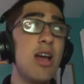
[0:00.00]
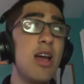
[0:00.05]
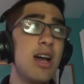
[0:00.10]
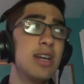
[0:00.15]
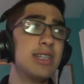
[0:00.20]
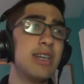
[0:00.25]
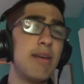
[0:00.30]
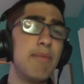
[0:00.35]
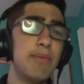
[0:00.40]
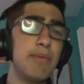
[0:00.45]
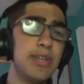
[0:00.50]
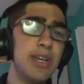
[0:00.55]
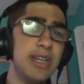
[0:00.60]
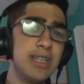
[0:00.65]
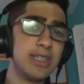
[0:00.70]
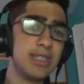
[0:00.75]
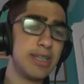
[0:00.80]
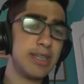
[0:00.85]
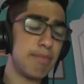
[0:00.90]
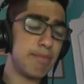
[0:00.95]

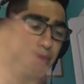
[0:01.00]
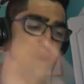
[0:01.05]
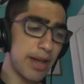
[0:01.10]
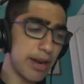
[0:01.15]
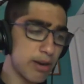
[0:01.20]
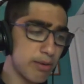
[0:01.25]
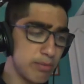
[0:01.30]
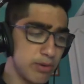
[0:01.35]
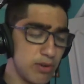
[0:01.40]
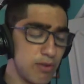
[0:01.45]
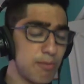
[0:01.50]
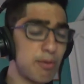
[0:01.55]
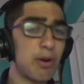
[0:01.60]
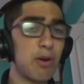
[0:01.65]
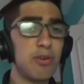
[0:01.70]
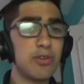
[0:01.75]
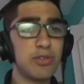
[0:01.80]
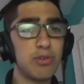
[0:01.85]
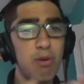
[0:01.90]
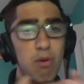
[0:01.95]
simultaneously a better move but
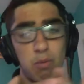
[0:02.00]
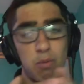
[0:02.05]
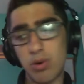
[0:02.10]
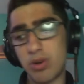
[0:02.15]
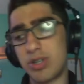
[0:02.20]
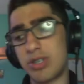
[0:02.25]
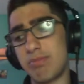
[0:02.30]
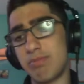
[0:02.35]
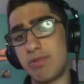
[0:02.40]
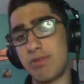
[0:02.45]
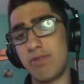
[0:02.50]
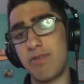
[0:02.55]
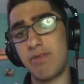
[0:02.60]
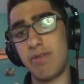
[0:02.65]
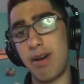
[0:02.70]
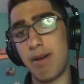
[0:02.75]
also a worse move.